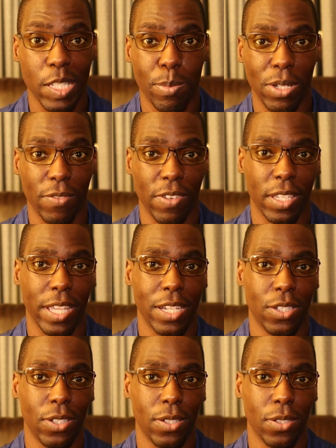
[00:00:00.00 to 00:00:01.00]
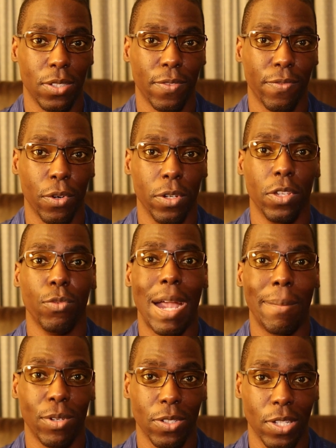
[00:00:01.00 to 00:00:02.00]
specifications for the
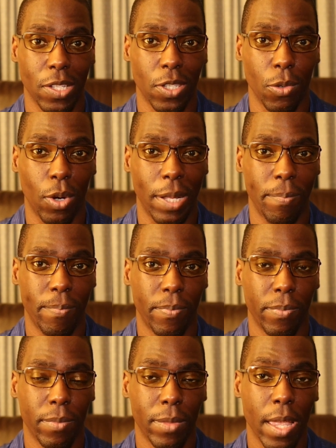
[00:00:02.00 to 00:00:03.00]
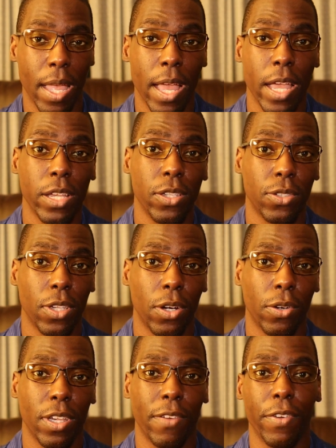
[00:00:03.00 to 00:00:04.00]
Raptor 61.
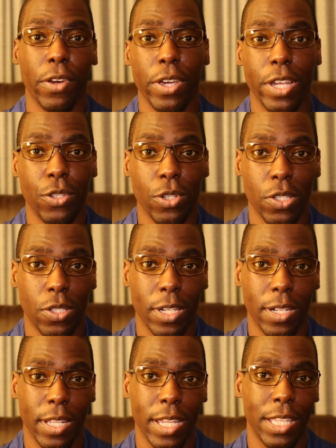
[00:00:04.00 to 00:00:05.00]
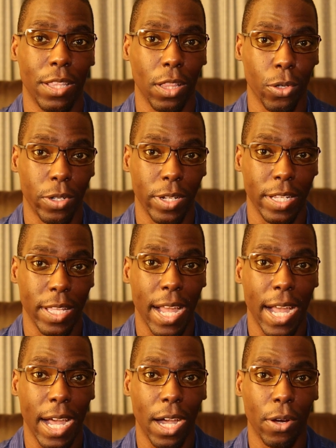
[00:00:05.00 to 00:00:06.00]
So if you're interested in learning
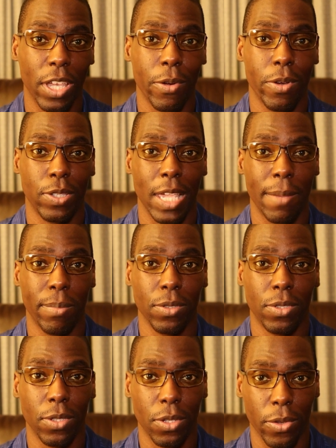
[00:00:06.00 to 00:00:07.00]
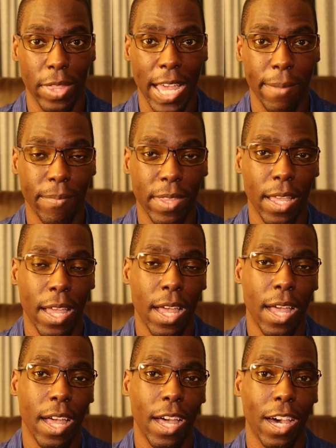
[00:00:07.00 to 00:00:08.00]
how he was able to do that,
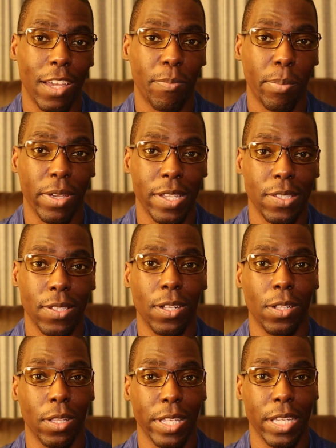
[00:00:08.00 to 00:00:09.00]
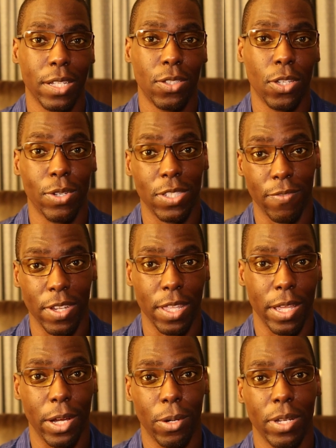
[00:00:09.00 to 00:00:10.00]
I've placed a link to his
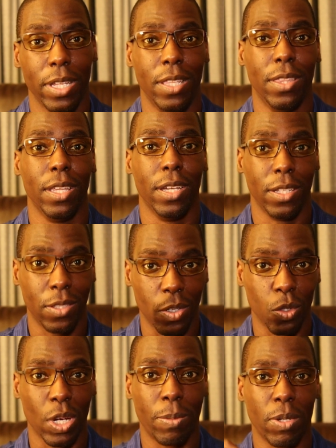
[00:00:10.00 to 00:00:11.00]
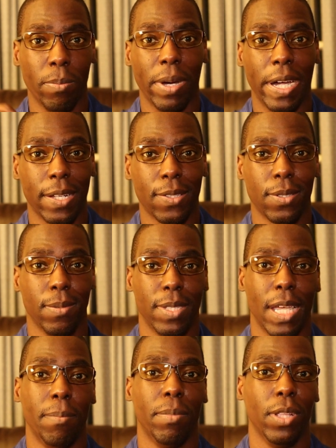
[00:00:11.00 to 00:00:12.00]
video in the description box
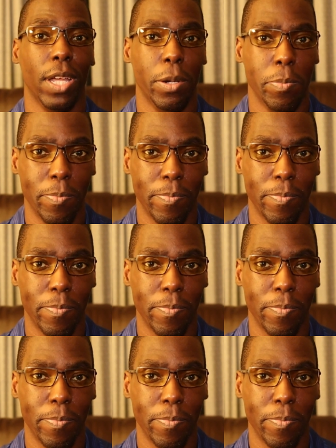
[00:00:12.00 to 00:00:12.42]
down below.